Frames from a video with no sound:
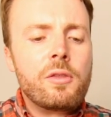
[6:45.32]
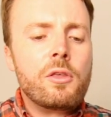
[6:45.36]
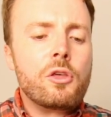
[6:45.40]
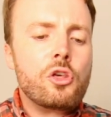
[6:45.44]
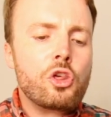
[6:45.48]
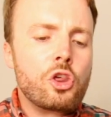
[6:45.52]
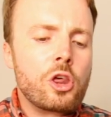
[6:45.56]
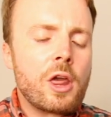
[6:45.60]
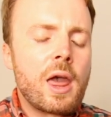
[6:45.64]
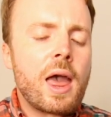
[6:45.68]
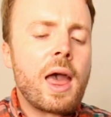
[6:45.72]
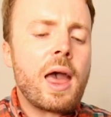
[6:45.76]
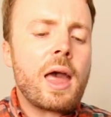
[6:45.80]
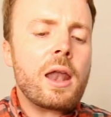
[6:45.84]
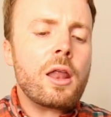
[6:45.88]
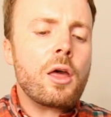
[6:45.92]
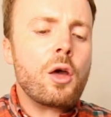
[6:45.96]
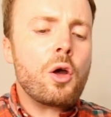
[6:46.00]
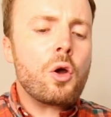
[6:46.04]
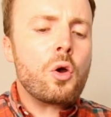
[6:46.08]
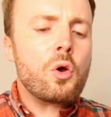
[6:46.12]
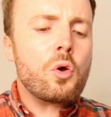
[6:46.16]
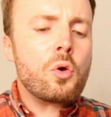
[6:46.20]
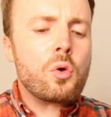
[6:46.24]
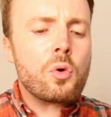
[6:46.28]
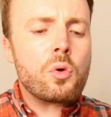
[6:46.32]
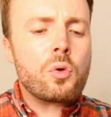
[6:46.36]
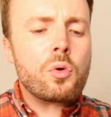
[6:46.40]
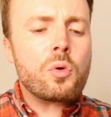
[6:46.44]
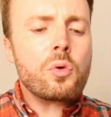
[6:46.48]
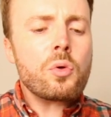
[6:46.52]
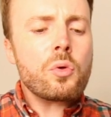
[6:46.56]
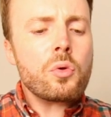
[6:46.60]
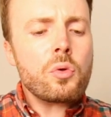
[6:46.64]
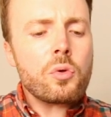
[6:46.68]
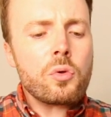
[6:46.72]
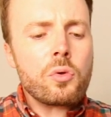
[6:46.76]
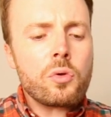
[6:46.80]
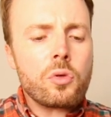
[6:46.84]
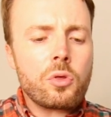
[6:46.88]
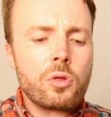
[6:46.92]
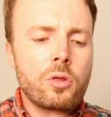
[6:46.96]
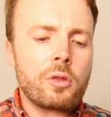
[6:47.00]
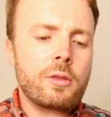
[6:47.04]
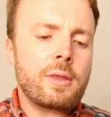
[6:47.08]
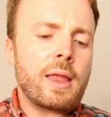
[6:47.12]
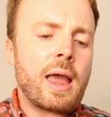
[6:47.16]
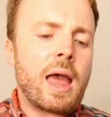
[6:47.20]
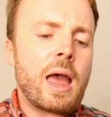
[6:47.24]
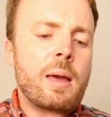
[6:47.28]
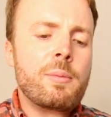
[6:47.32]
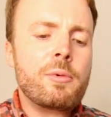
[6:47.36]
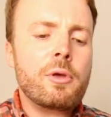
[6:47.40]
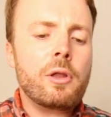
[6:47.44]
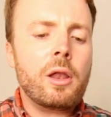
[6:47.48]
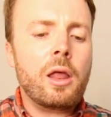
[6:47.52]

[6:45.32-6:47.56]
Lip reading: Shadows, damn